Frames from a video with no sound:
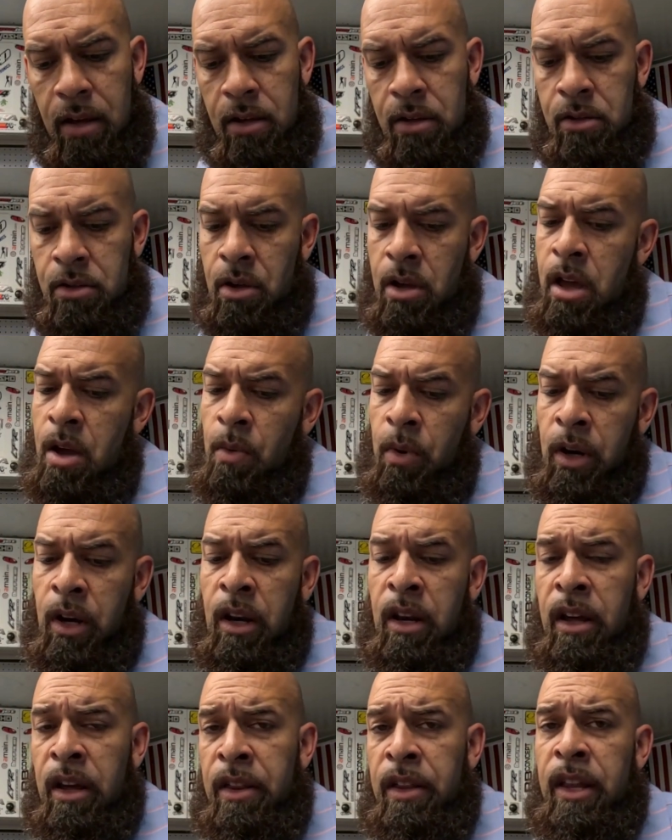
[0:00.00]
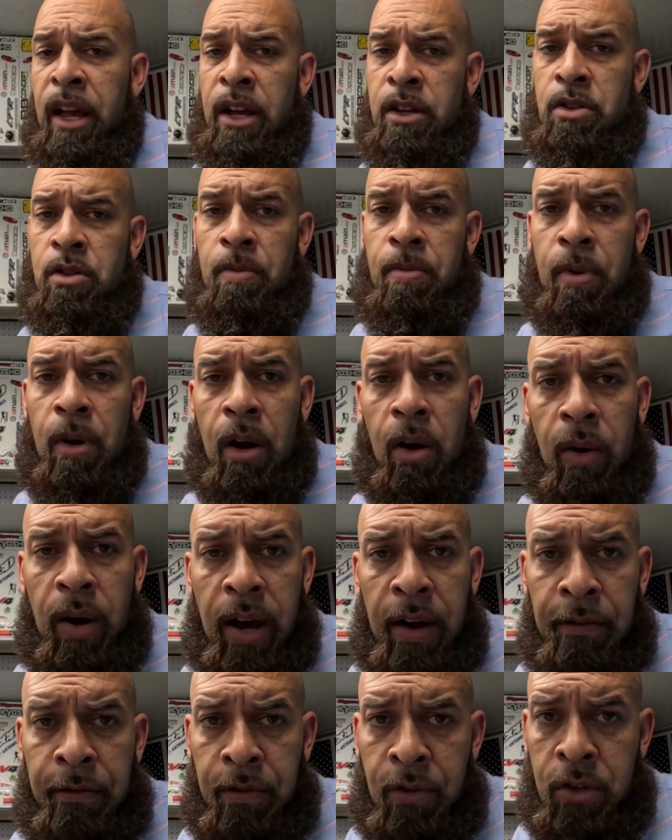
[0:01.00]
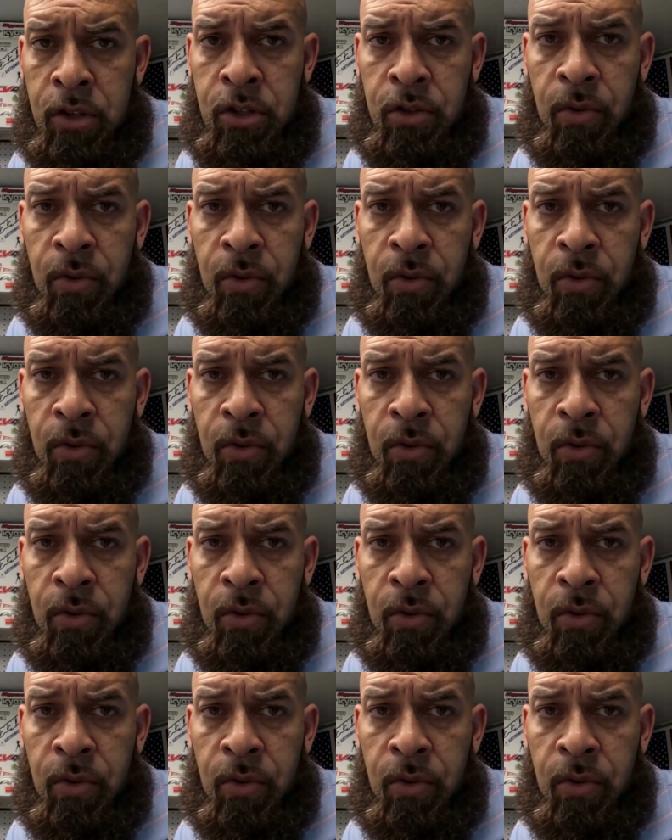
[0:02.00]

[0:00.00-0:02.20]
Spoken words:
so he wanted another Nitro Pro for his